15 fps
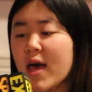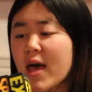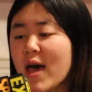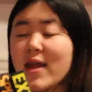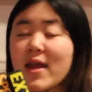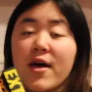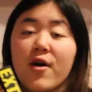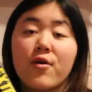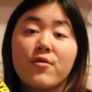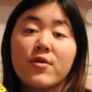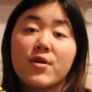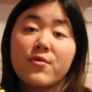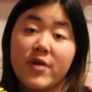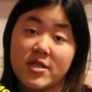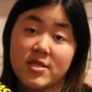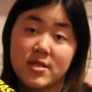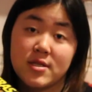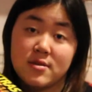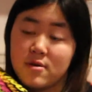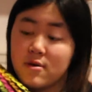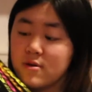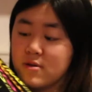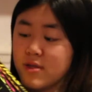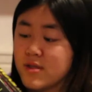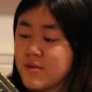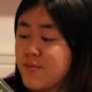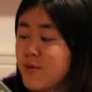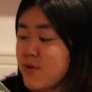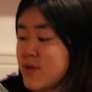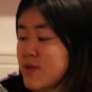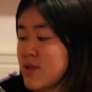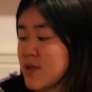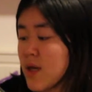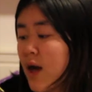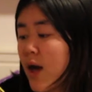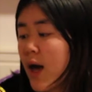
and I already read all these books,